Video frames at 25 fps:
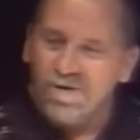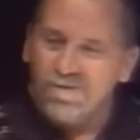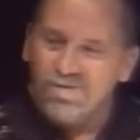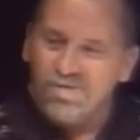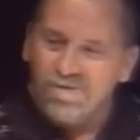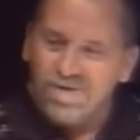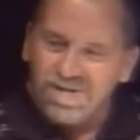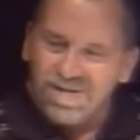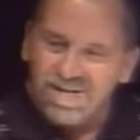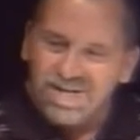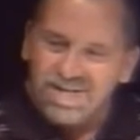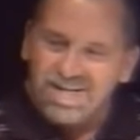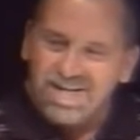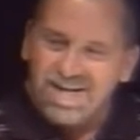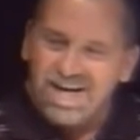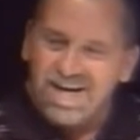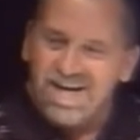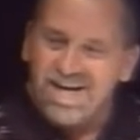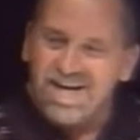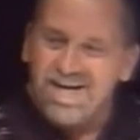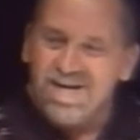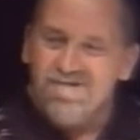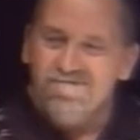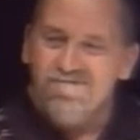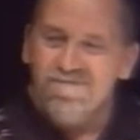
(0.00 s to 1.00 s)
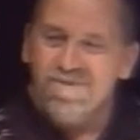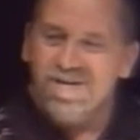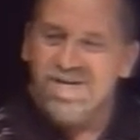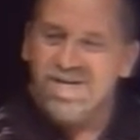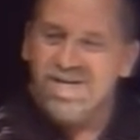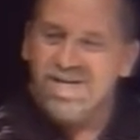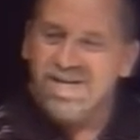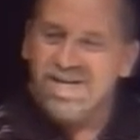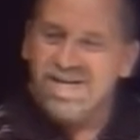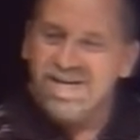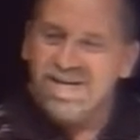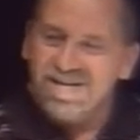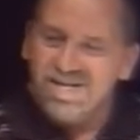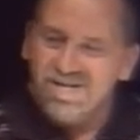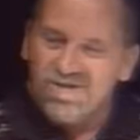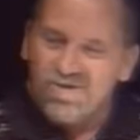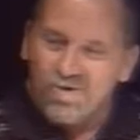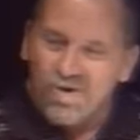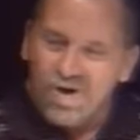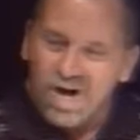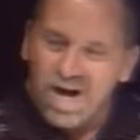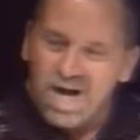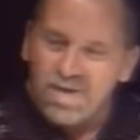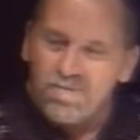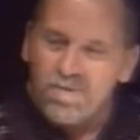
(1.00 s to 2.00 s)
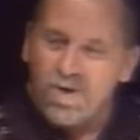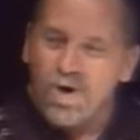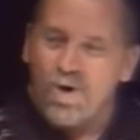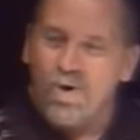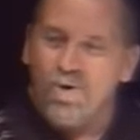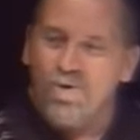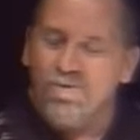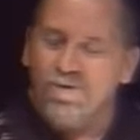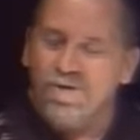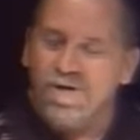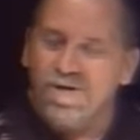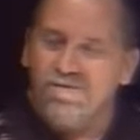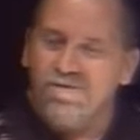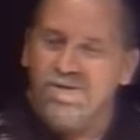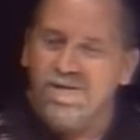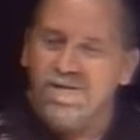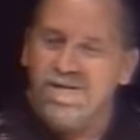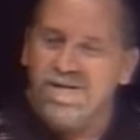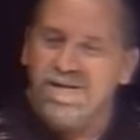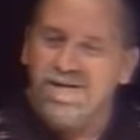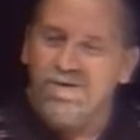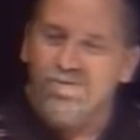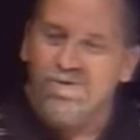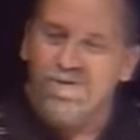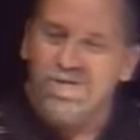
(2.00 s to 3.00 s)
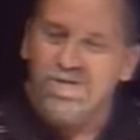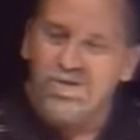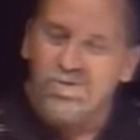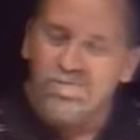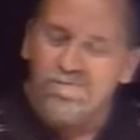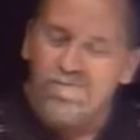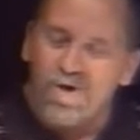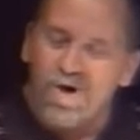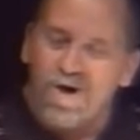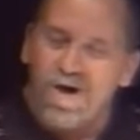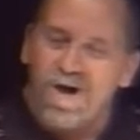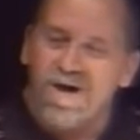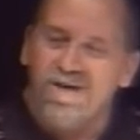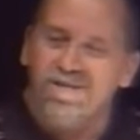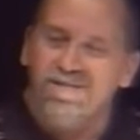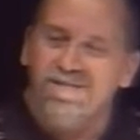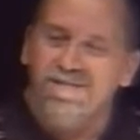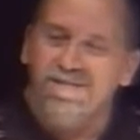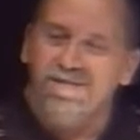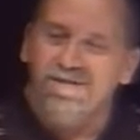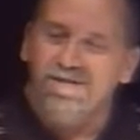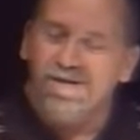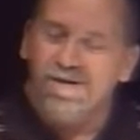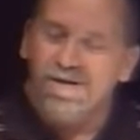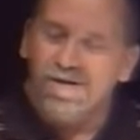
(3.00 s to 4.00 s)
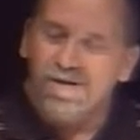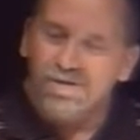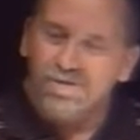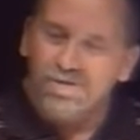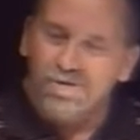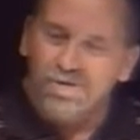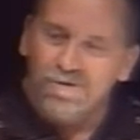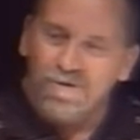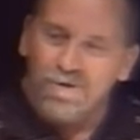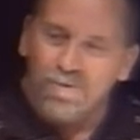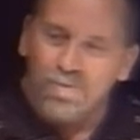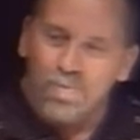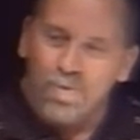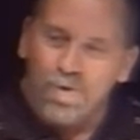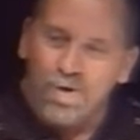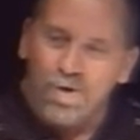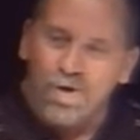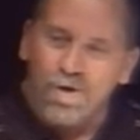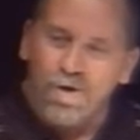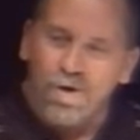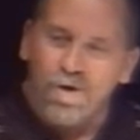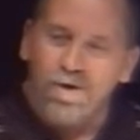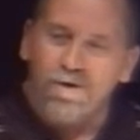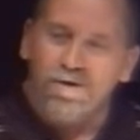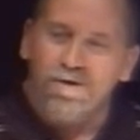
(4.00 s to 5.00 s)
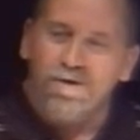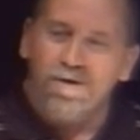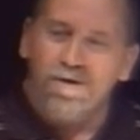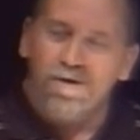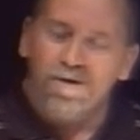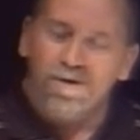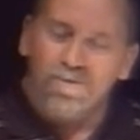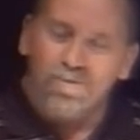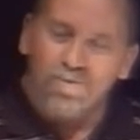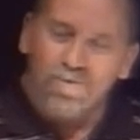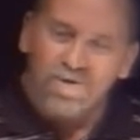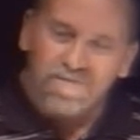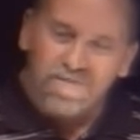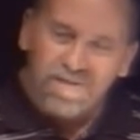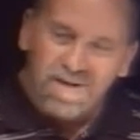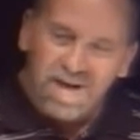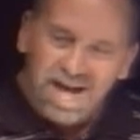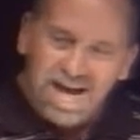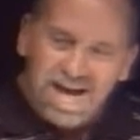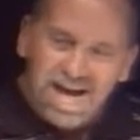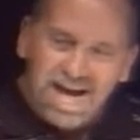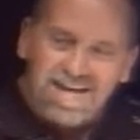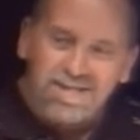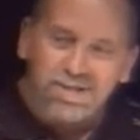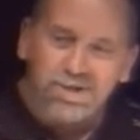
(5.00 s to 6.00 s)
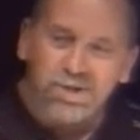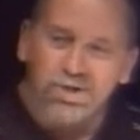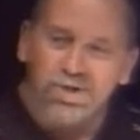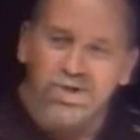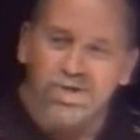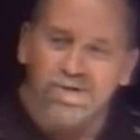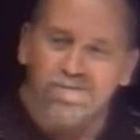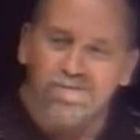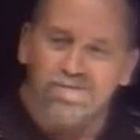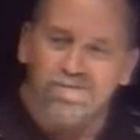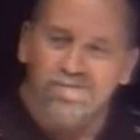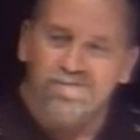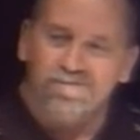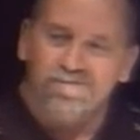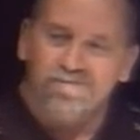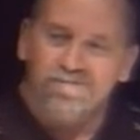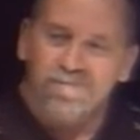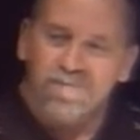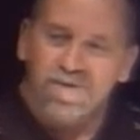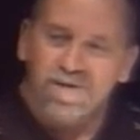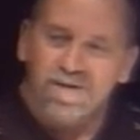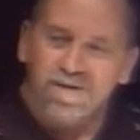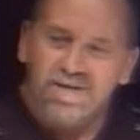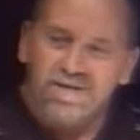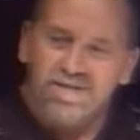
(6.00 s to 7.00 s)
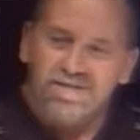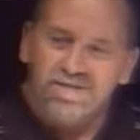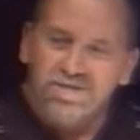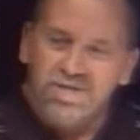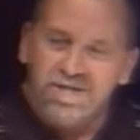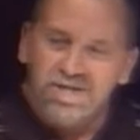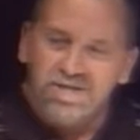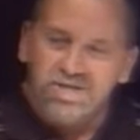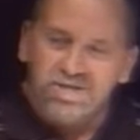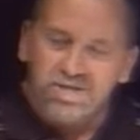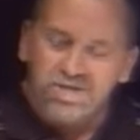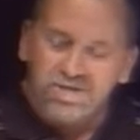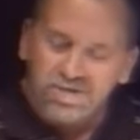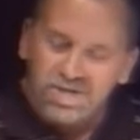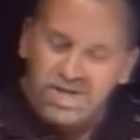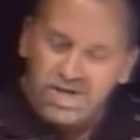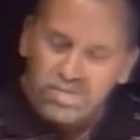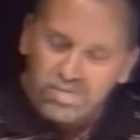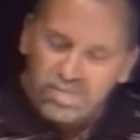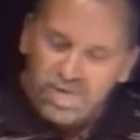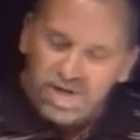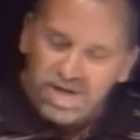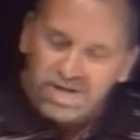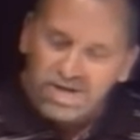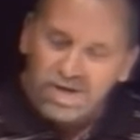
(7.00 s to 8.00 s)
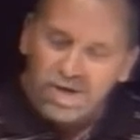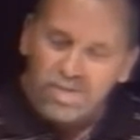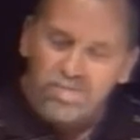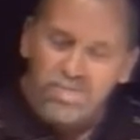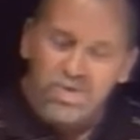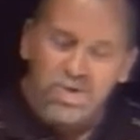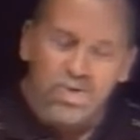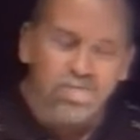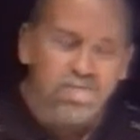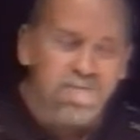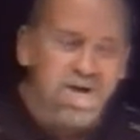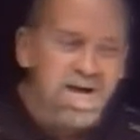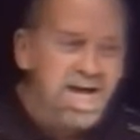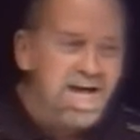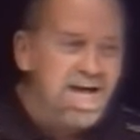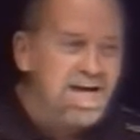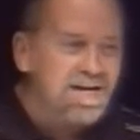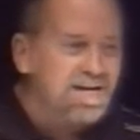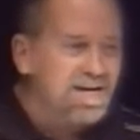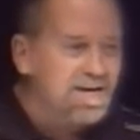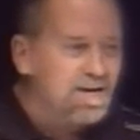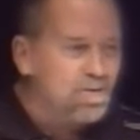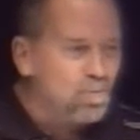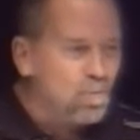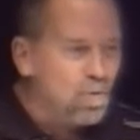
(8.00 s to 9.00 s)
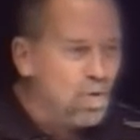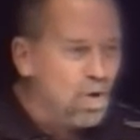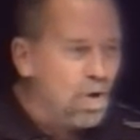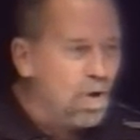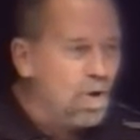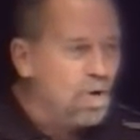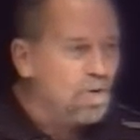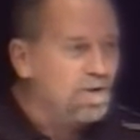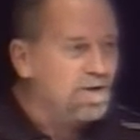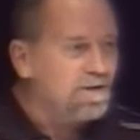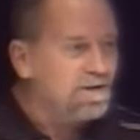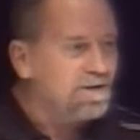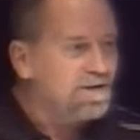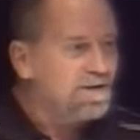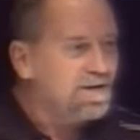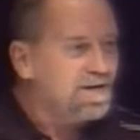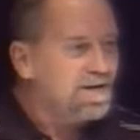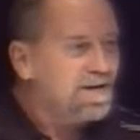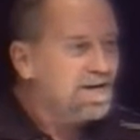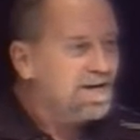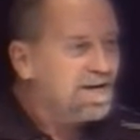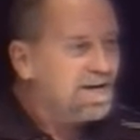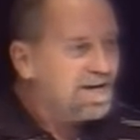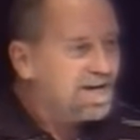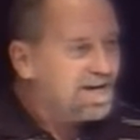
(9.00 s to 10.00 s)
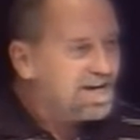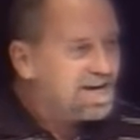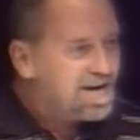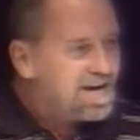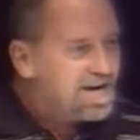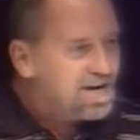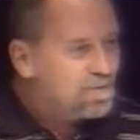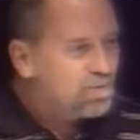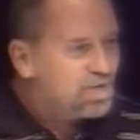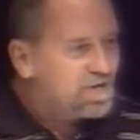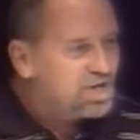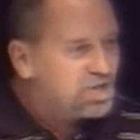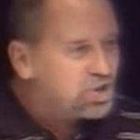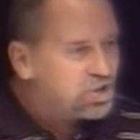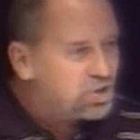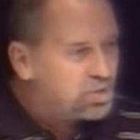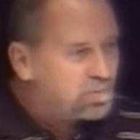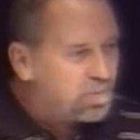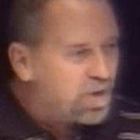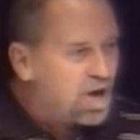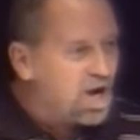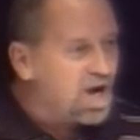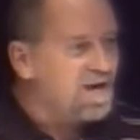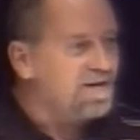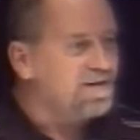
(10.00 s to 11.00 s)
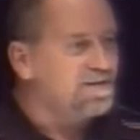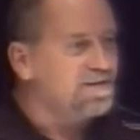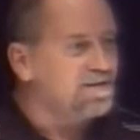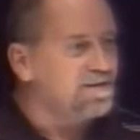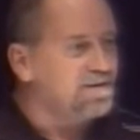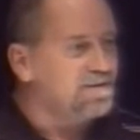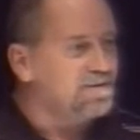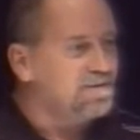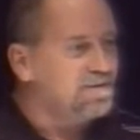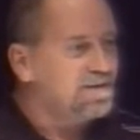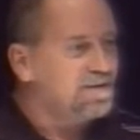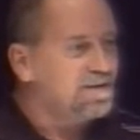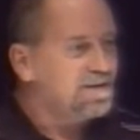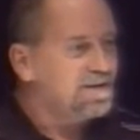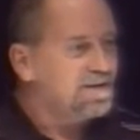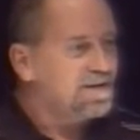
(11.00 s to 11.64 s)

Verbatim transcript: But when it came, he grabbed hold of it. He responded to the word with action. Jesus said, Pick up your mat and walk, and he responded.